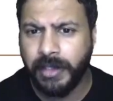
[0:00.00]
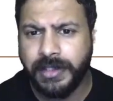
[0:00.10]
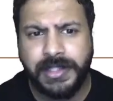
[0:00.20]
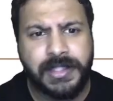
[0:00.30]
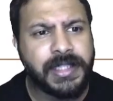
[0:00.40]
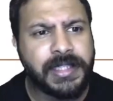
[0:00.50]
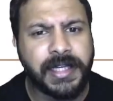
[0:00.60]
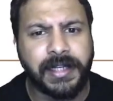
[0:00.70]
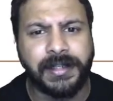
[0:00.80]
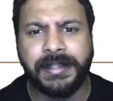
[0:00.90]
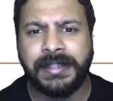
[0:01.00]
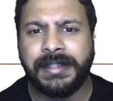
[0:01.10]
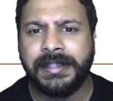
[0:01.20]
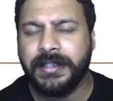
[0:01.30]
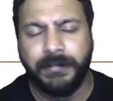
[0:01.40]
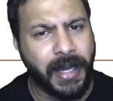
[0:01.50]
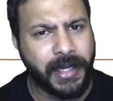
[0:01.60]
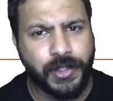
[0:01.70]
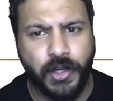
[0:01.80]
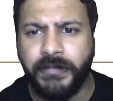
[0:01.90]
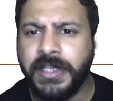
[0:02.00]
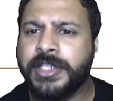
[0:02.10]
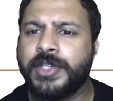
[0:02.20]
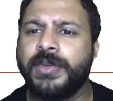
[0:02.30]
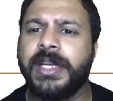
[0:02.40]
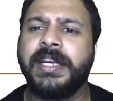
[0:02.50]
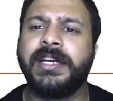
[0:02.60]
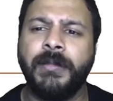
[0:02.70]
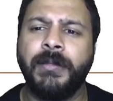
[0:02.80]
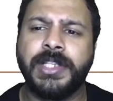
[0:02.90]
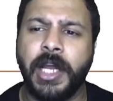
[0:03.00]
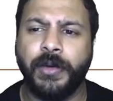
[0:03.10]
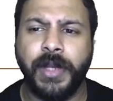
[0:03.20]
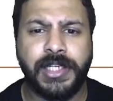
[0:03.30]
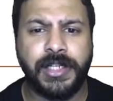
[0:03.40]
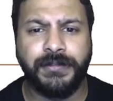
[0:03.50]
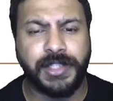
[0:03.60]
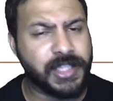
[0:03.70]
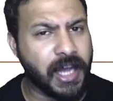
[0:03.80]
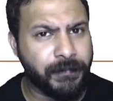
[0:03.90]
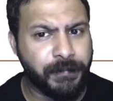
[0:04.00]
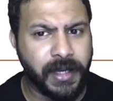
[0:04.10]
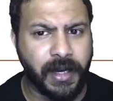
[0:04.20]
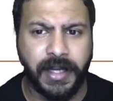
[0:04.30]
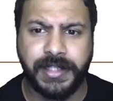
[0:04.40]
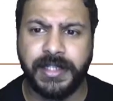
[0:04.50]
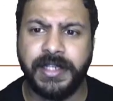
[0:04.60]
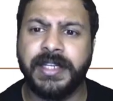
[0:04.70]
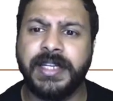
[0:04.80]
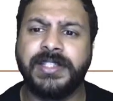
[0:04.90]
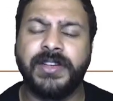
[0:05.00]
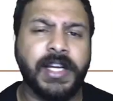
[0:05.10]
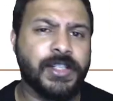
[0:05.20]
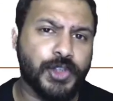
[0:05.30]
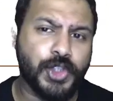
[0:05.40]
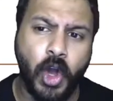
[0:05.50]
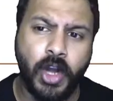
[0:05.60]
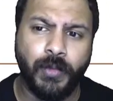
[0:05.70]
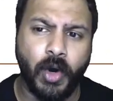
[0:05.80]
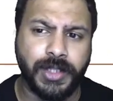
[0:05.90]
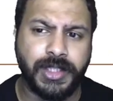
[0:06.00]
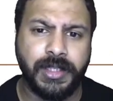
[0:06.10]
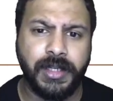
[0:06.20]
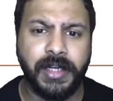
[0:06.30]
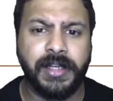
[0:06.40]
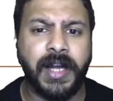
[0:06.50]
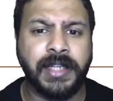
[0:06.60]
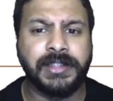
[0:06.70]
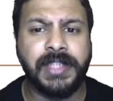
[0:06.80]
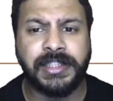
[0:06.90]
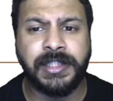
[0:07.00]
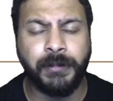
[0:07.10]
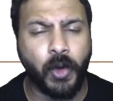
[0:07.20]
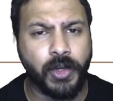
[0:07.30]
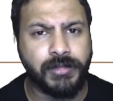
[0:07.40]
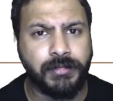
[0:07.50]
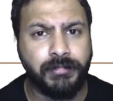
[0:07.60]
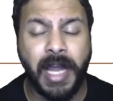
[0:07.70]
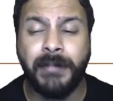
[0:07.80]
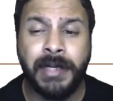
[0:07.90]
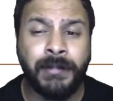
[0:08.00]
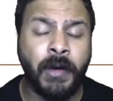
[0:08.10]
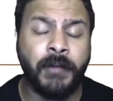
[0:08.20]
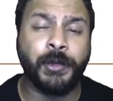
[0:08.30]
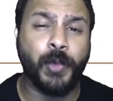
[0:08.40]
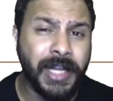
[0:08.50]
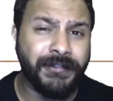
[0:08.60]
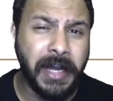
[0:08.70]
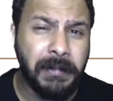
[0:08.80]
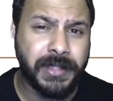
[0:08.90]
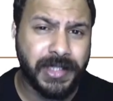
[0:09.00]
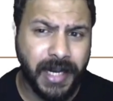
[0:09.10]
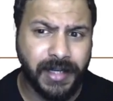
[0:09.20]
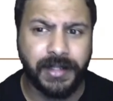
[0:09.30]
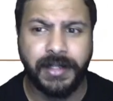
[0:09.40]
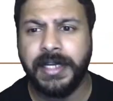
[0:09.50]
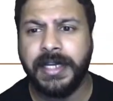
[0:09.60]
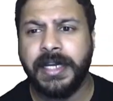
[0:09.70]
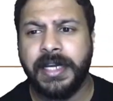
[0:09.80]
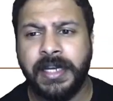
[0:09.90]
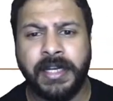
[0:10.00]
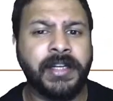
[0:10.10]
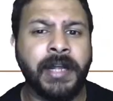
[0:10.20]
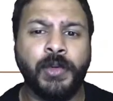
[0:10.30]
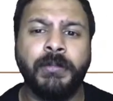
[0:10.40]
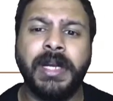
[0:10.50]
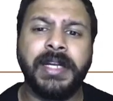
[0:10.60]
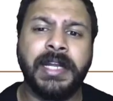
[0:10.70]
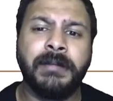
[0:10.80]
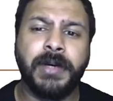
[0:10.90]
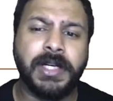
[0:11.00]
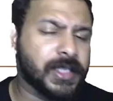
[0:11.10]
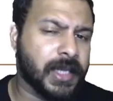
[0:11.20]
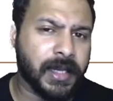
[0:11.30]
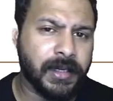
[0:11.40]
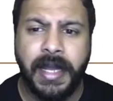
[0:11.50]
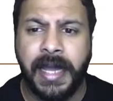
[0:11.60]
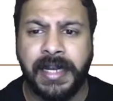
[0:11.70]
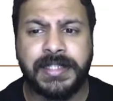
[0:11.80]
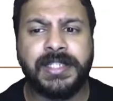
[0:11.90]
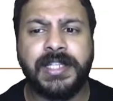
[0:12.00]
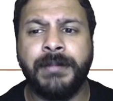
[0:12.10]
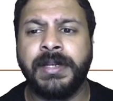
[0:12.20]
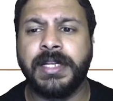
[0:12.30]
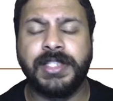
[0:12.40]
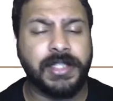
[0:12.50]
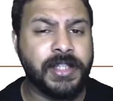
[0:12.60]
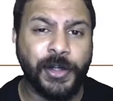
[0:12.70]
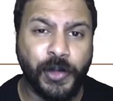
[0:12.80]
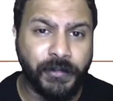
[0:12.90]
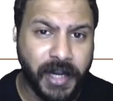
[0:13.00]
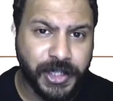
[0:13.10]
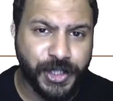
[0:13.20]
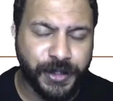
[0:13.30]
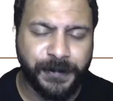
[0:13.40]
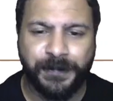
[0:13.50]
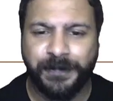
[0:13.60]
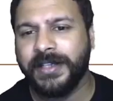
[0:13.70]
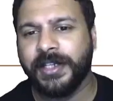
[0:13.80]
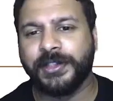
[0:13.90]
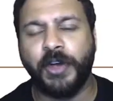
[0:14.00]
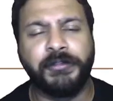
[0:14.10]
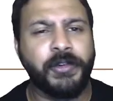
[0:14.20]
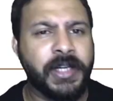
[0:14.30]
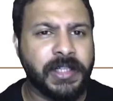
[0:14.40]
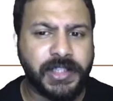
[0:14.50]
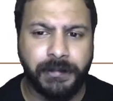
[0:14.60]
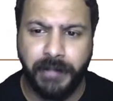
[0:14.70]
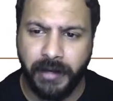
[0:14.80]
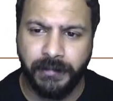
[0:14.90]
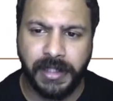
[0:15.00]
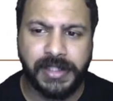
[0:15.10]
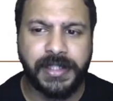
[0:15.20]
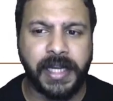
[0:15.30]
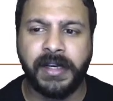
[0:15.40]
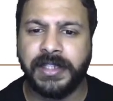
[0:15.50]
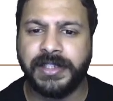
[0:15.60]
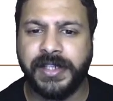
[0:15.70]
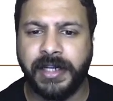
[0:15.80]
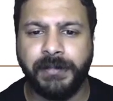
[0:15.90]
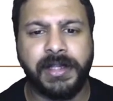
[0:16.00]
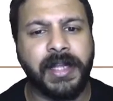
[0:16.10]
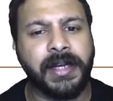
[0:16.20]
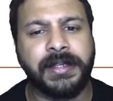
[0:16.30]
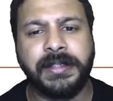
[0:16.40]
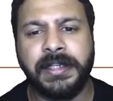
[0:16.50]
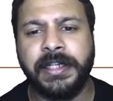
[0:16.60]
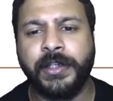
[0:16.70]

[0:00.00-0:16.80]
this in detail. Microsoft intends to nearly double its allocation for staff pay hikes and increase the range of stock awards it grants select employees by a minimum of 25% in an attempt to maintain personnel and assist them in adjusting to inflation. The software industry behemoth stated in a statement that early to